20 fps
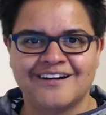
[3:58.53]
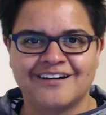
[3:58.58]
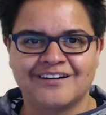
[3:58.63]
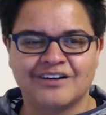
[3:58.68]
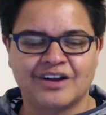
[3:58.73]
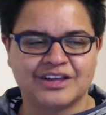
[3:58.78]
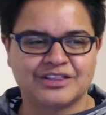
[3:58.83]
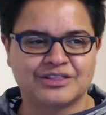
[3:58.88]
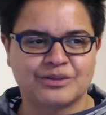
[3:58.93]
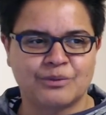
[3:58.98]

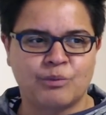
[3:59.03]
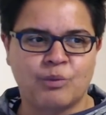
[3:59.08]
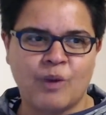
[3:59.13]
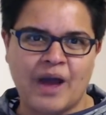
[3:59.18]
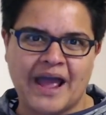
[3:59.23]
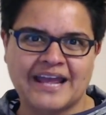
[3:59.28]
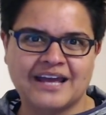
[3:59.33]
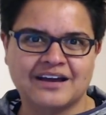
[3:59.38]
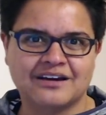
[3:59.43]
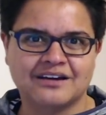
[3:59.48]
like, the
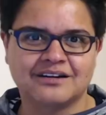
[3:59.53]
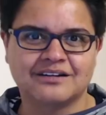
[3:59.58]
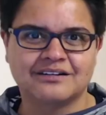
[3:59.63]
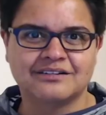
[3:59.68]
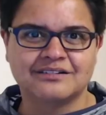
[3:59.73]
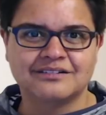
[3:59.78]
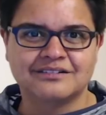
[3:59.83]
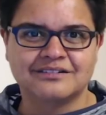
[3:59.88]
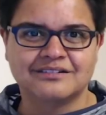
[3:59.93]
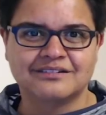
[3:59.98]
way a,
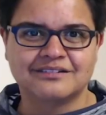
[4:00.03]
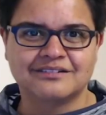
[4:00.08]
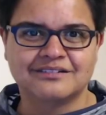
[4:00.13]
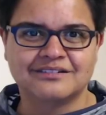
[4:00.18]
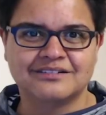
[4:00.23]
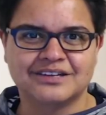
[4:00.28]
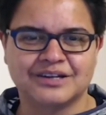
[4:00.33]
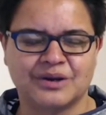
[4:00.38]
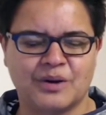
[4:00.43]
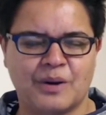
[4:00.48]

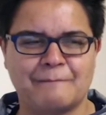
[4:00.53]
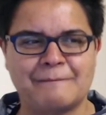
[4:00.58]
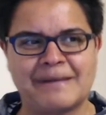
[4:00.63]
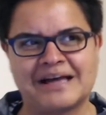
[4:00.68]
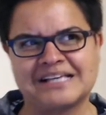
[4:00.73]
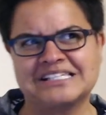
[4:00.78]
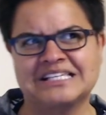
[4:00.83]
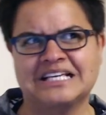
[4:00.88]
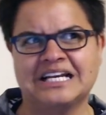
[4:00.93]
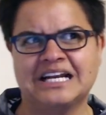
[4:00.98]
you know, a
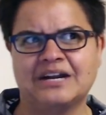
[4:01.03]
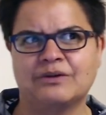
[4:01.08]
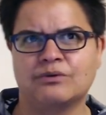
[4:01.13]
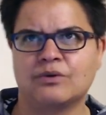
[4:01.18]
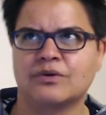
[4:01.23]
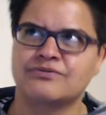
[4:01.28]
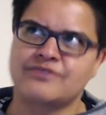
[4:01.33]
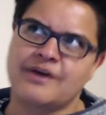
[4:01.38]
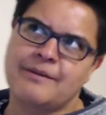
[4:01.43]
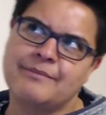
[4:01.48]
masculine or
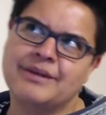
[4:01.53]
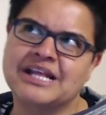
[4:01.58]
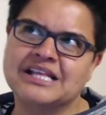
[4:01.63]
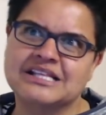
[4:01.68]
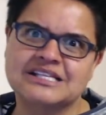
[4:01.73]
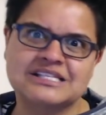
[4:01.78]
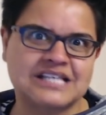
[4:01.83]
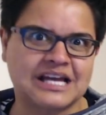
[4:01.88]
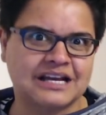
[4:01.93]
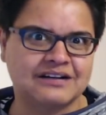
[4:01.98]
a
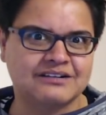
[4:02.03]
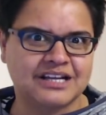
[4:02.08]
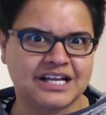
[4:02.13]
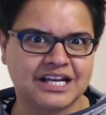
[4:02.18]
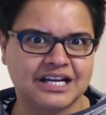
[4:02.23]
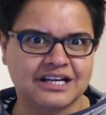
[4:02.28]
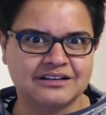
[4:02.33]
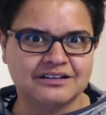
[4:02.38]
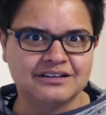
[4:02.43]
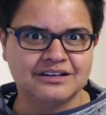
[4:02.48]
feminine
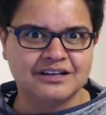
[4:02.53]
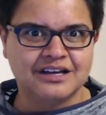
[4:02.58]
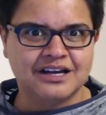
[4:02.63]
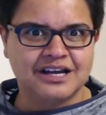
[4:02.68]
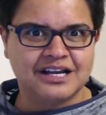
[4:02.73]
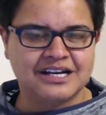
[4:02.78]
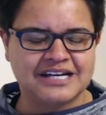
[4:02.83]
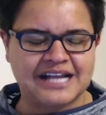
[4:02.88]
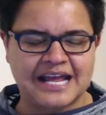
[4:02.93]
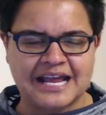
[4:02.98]
sounding
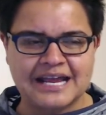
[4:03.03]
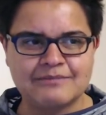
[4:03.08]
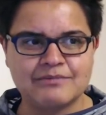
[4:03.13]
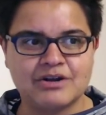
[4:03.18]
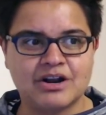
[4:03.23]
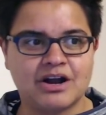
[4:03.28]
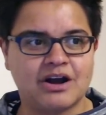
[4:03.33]
name. And